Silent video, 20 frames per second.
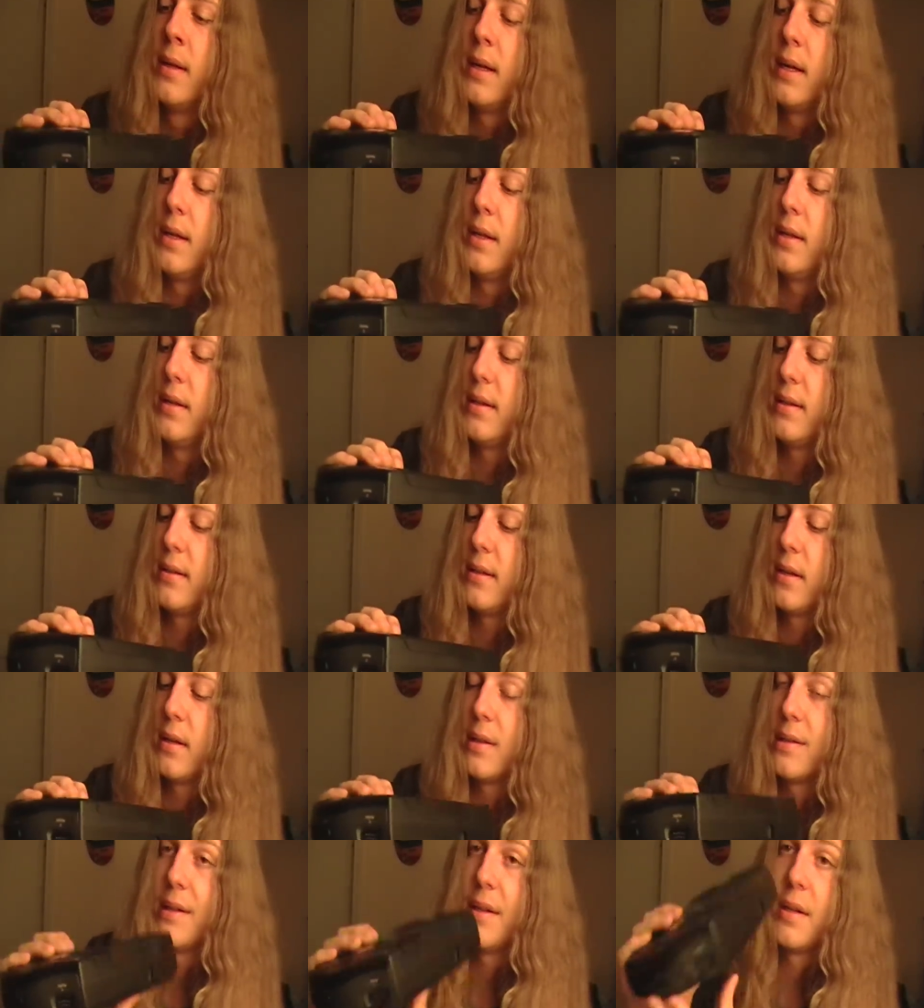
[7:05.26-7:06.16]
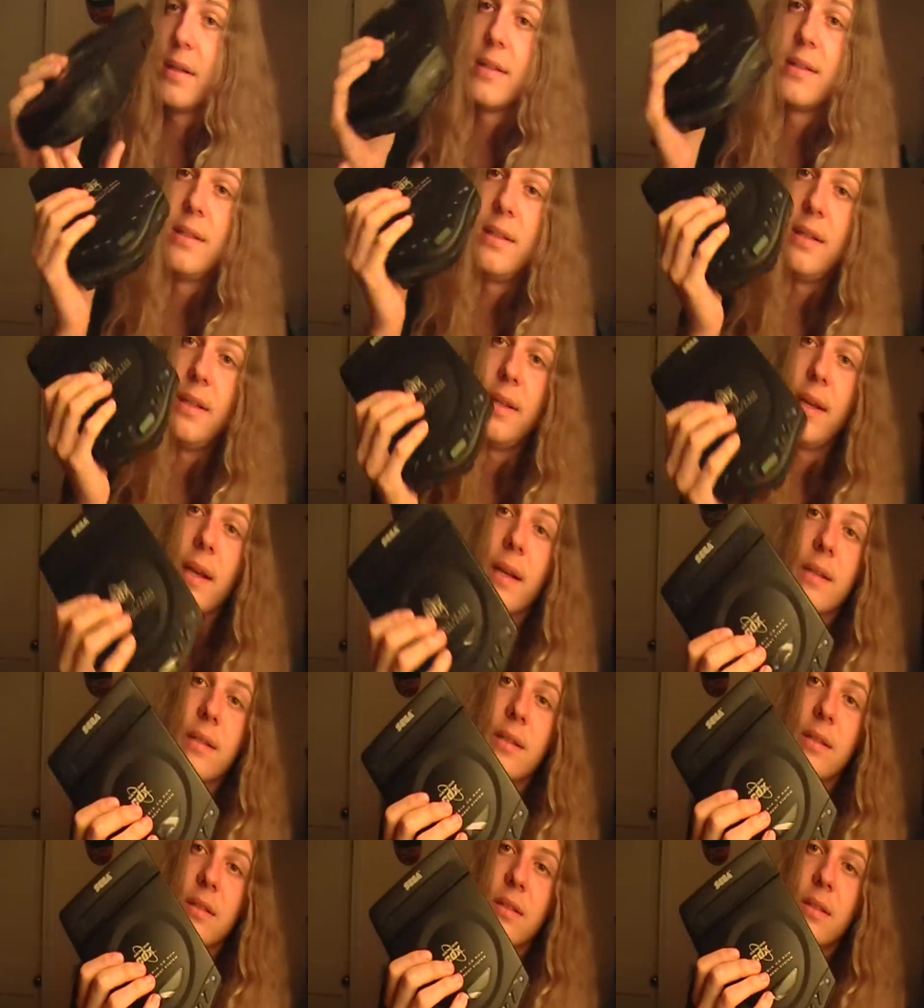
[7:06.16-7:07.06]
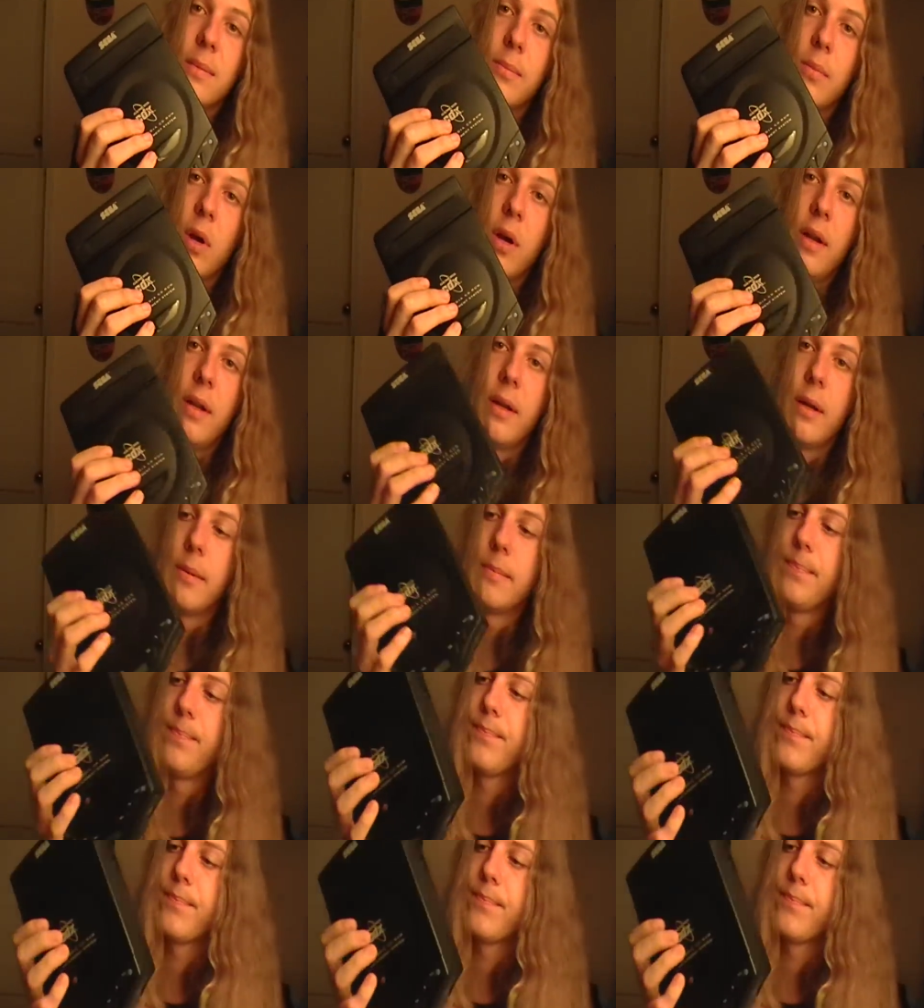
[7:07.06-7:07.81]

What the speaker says: And this is our Sega CDX system right here.